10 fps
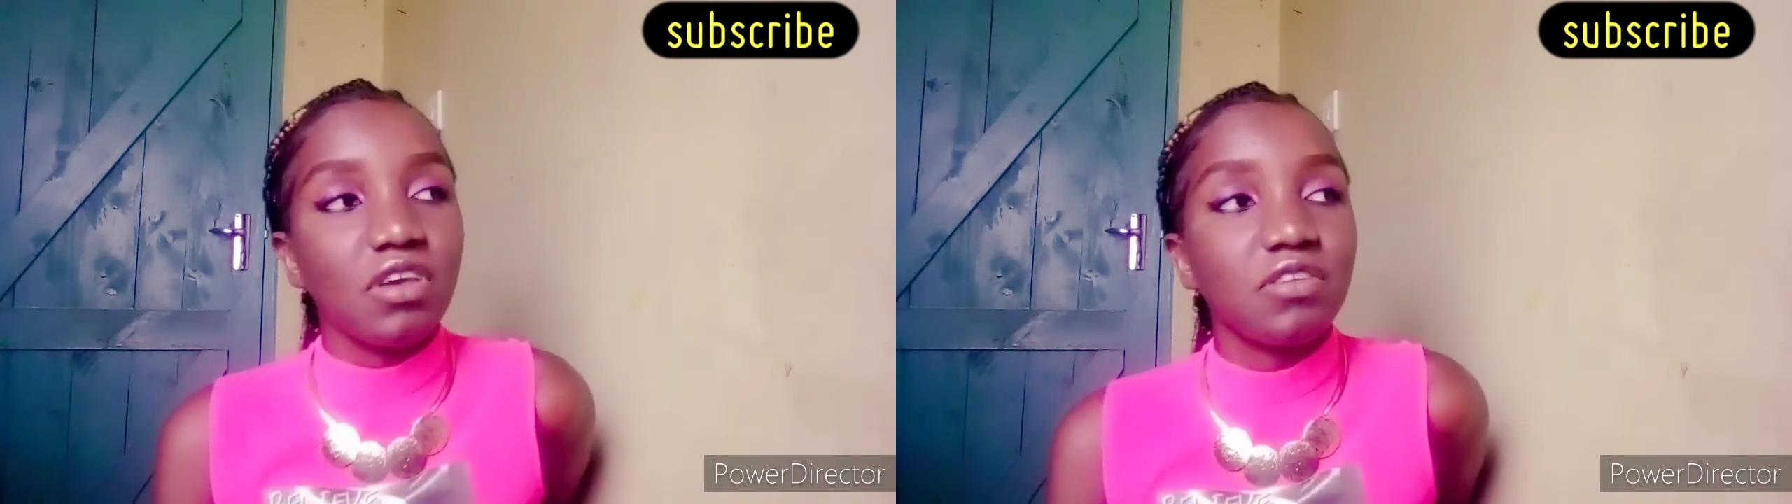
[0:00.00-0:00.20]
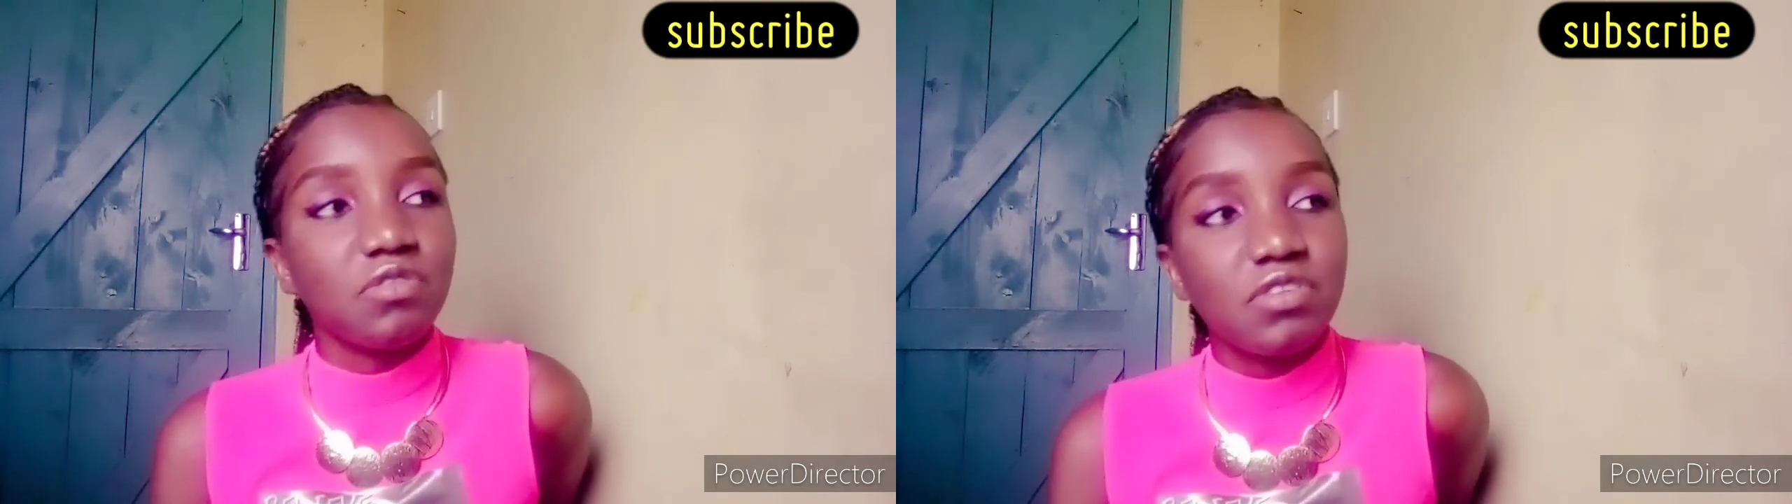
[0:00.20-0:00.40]

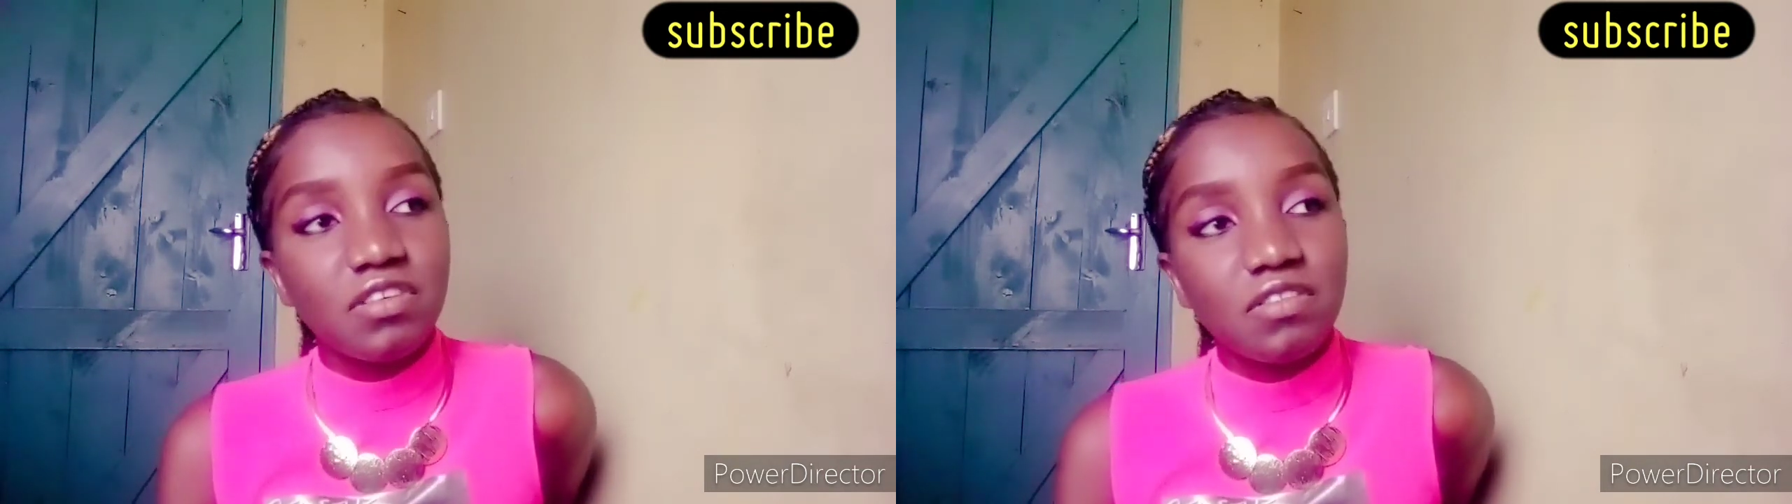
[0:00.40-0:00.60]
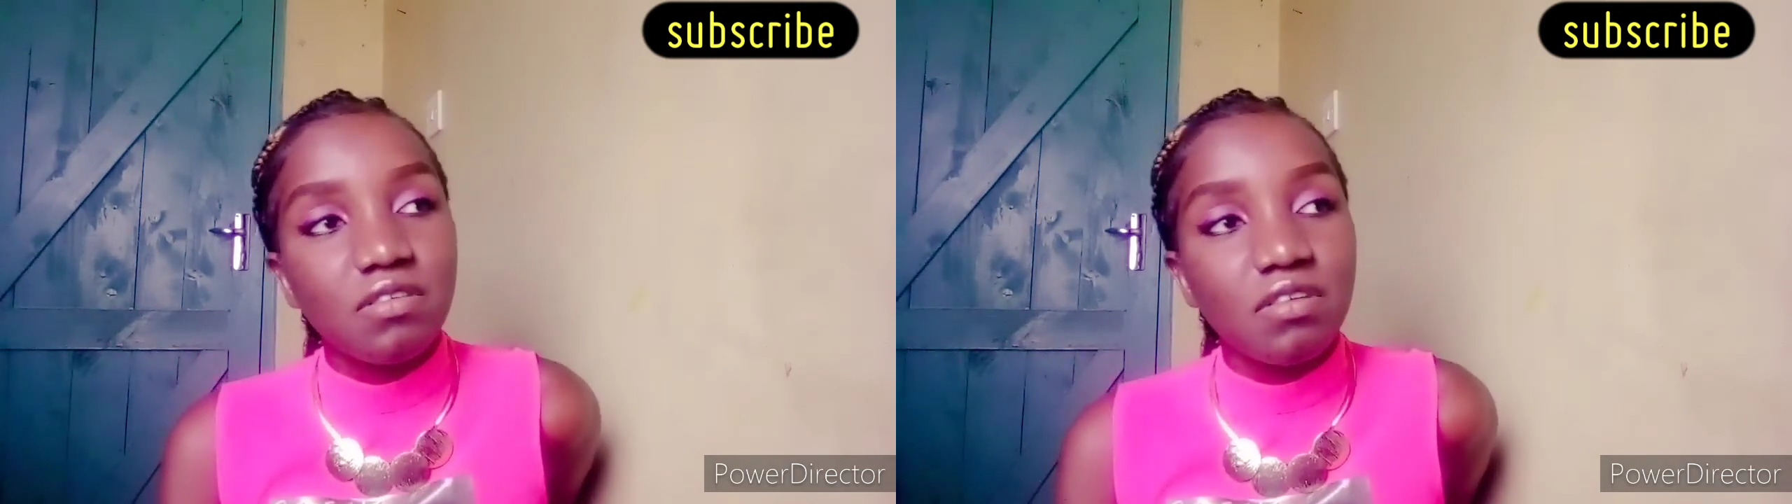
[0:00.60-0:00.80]
I should
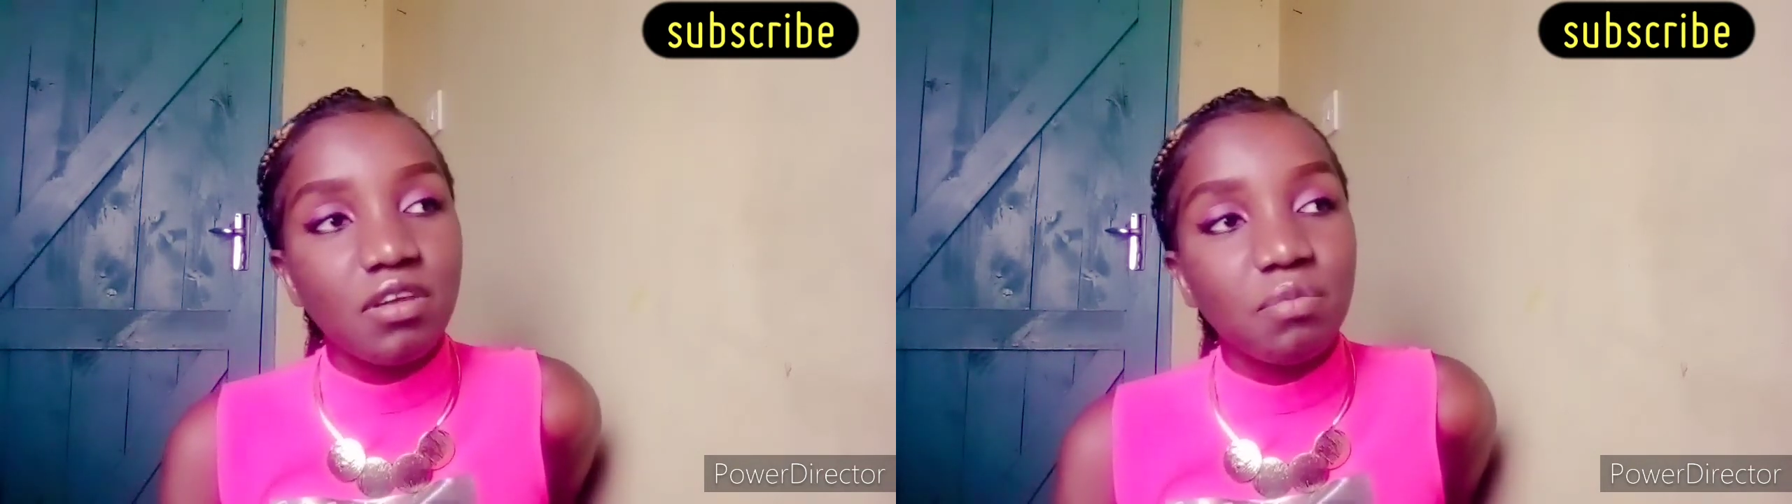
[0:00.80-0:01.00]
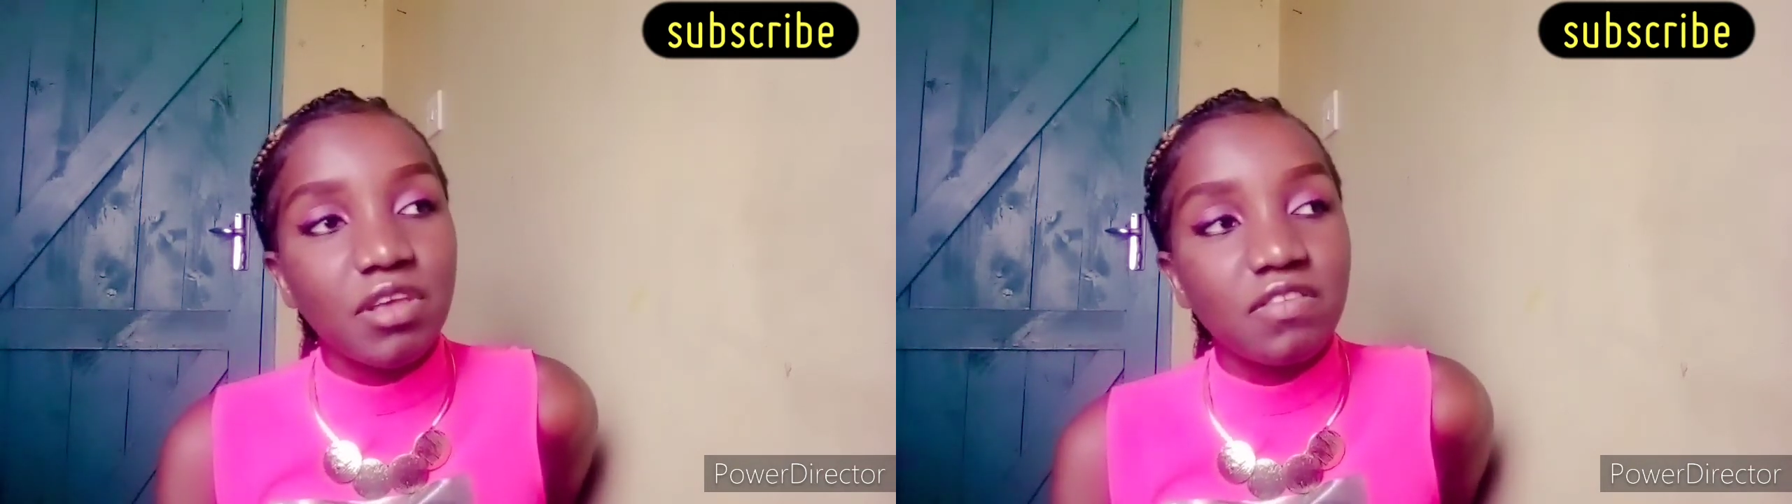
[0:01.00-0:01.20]
just
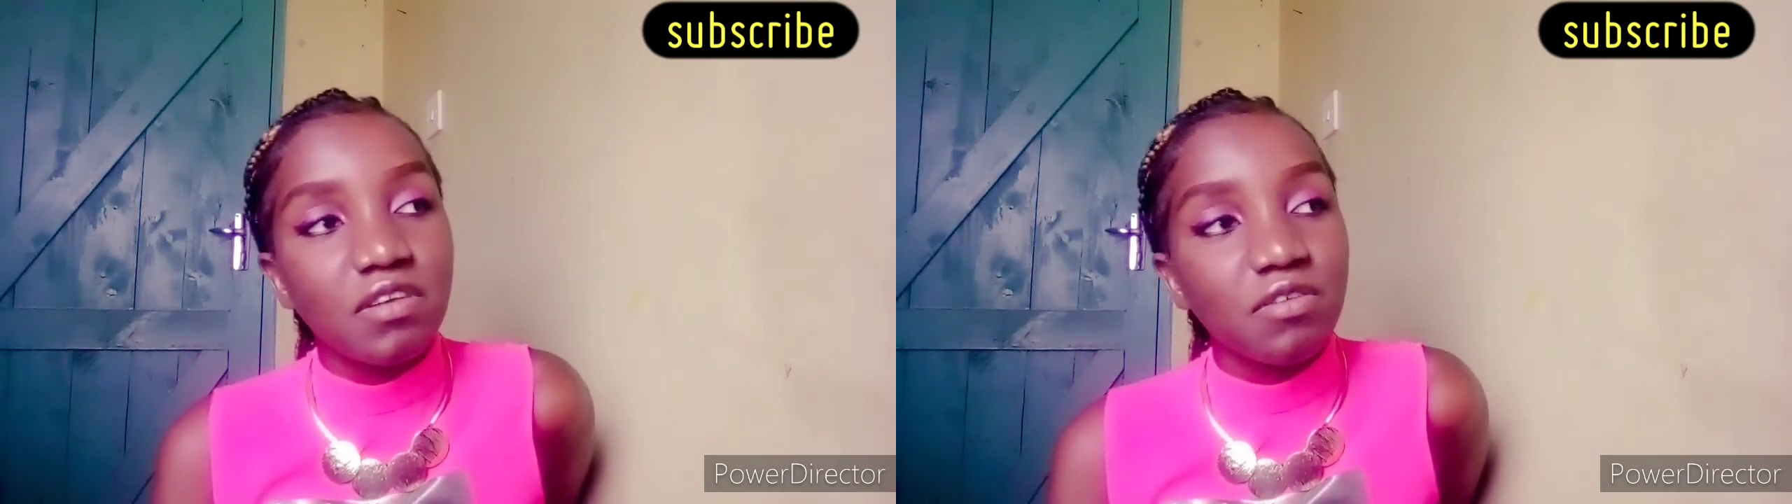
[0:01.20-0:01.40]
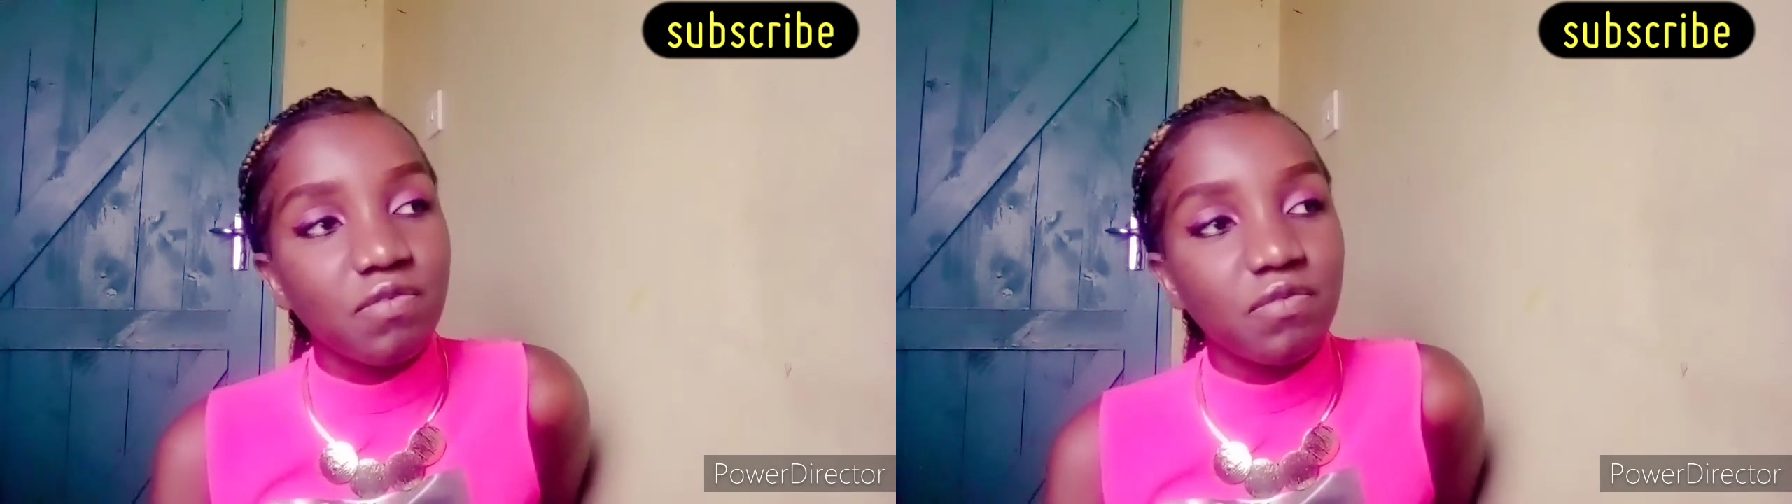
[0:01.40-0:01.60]
drink
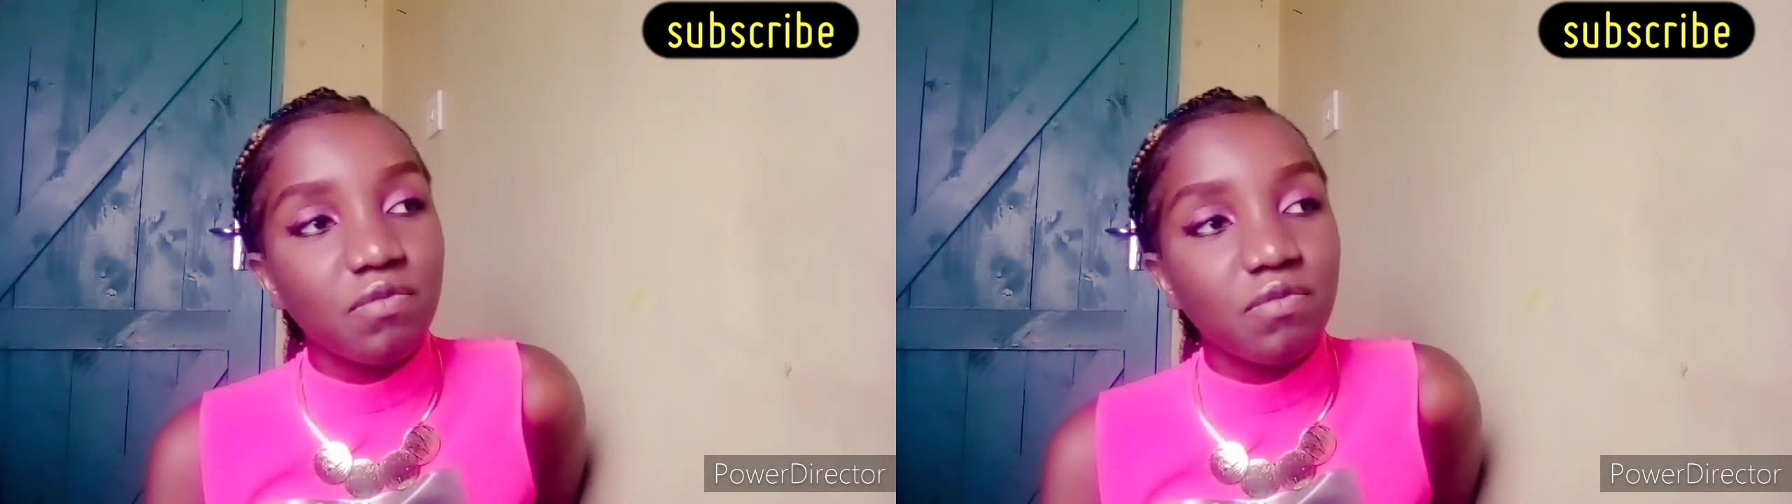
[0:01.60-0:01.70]
myself